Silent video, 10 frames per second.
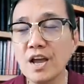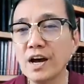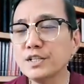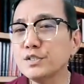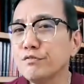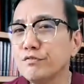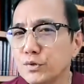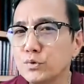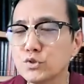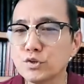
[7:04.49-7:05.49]
as
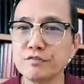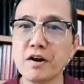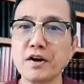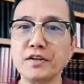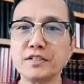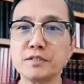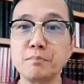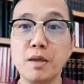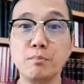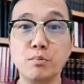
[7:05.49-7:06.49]
future variants
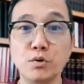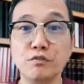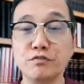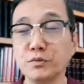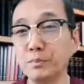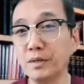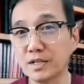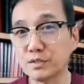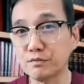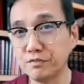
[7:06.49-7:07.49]
may prove to be
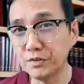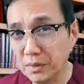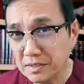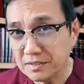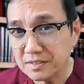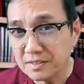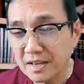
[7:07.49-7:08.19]
less virulent.